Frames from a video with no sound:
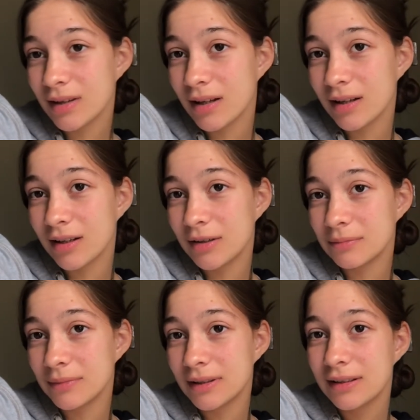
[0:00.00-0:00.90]

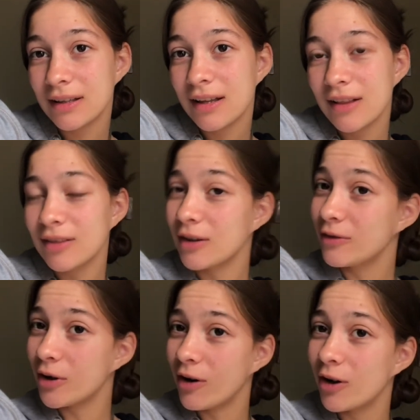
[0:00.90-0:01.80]
Um, love
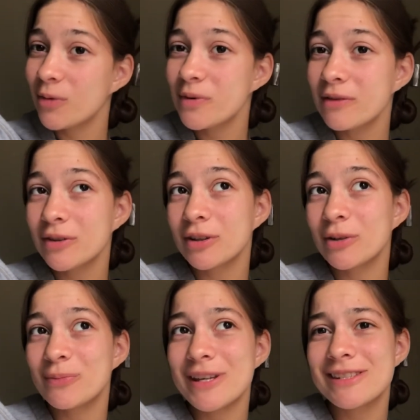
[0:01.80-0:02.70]
y'all. Hope you have an
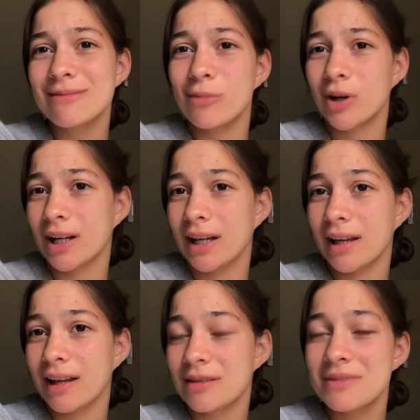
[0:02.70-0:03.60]
amazing morning,
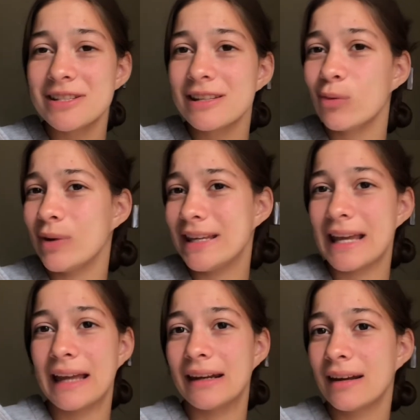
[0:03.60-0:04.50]
an amazing
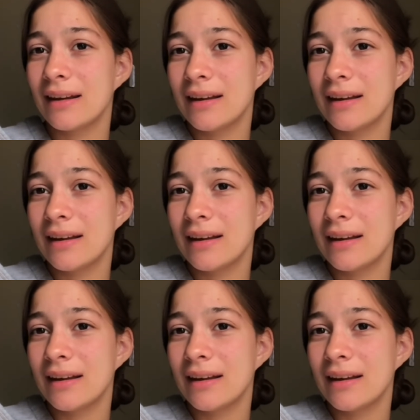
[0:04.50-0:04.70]
weekend.